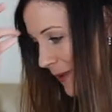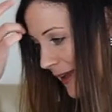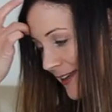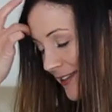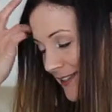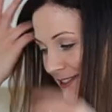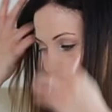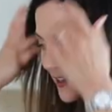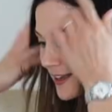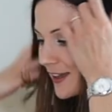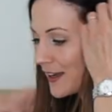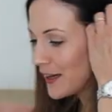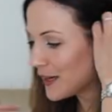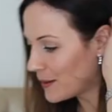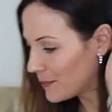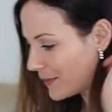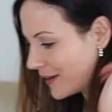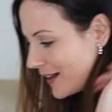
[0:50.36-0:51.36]
mess,
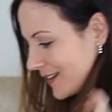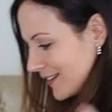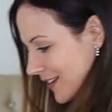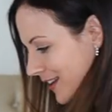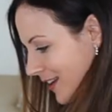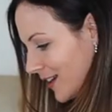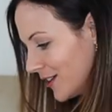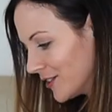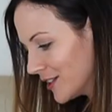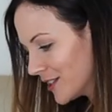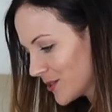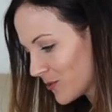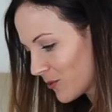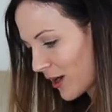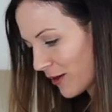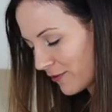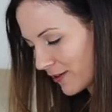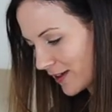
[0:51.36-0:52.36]
but here is
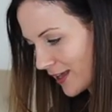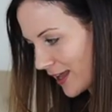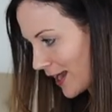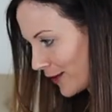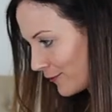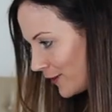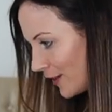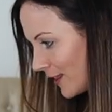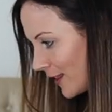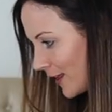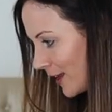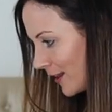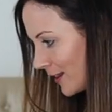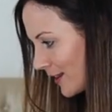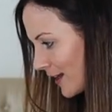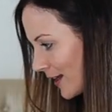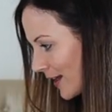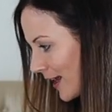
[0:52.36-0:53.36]
roughly
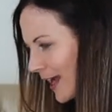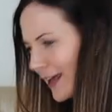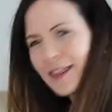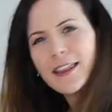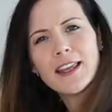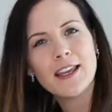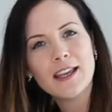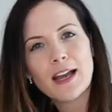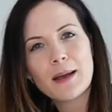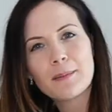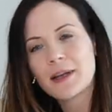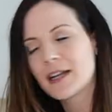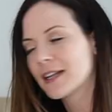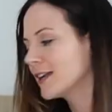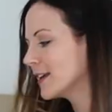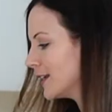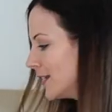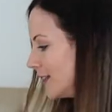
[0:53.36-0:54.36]
everything that I think I'm
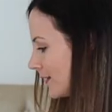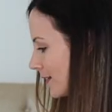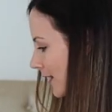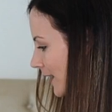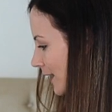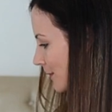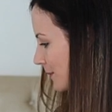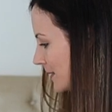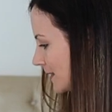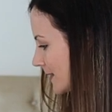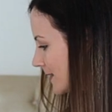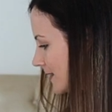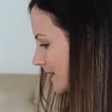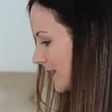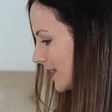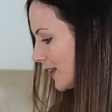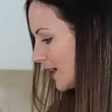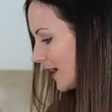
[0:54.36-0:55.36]
gonna need. Let me
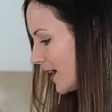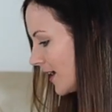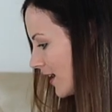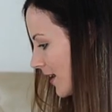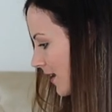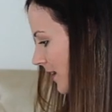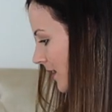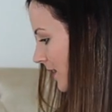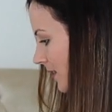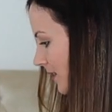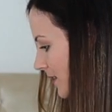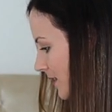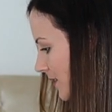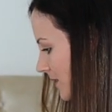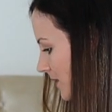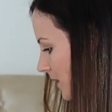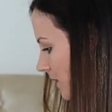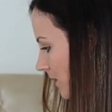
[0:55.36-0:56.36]
see.
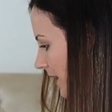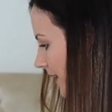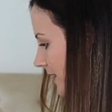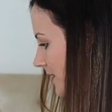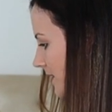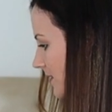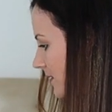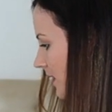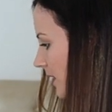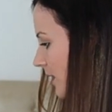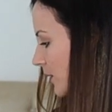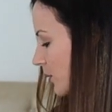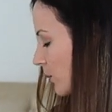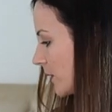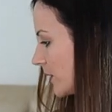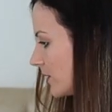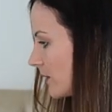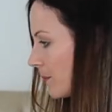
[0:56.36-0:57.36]
So let's start
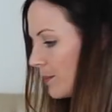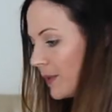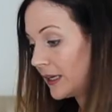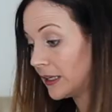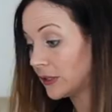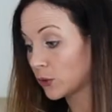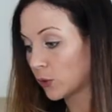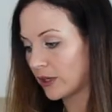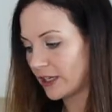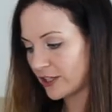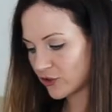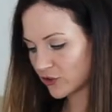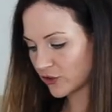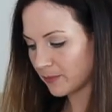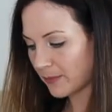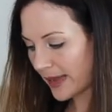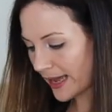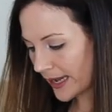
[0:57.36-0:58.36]
with the big
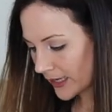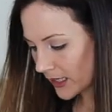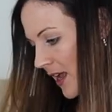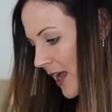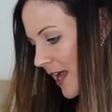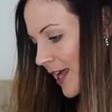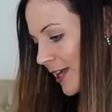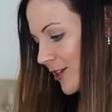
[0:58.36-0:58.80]
toiletry bag. I